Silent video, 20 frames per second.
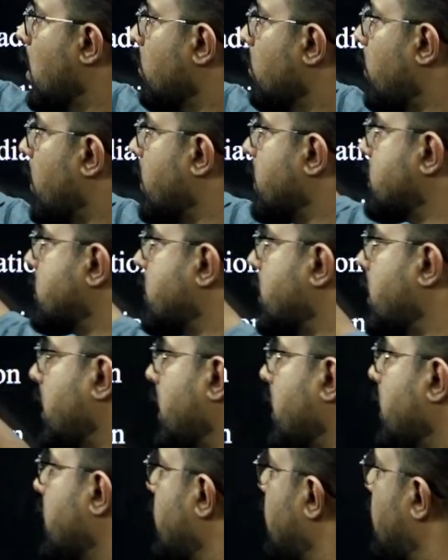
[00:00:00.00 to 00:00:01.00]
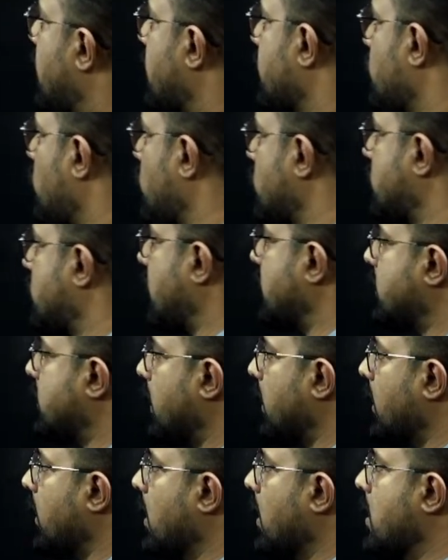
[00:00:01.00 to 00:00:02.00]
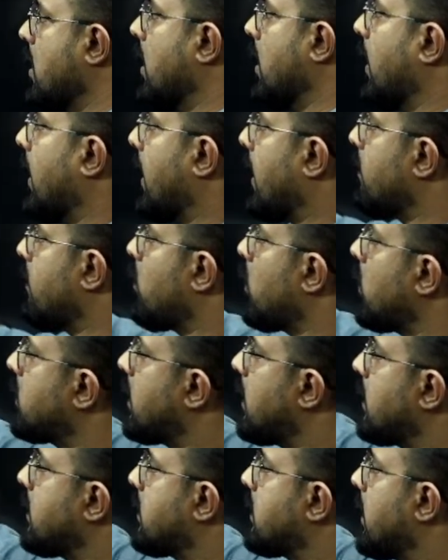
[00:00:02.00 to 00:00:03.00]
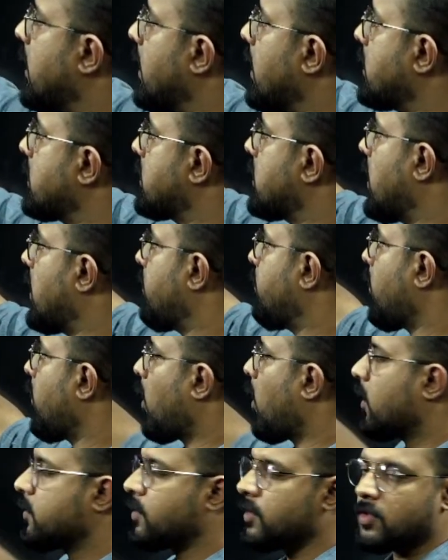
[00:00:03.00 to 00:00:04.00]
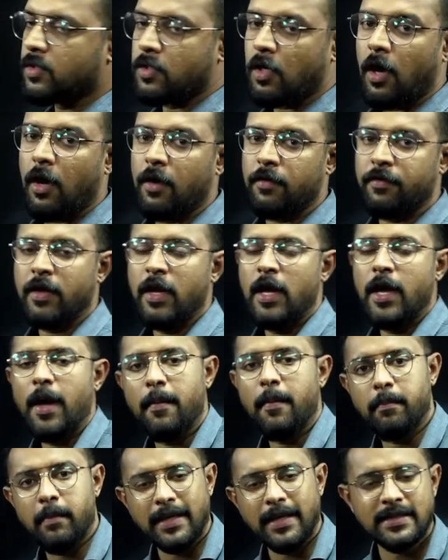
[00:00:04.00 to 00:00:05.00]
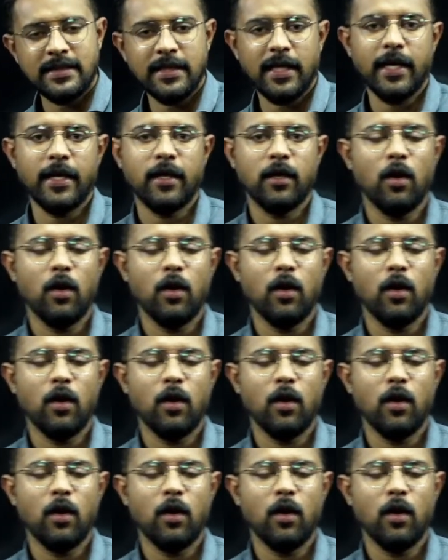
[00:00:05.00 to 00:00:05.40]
What is remote sensing? Remote sensing is the process of measuring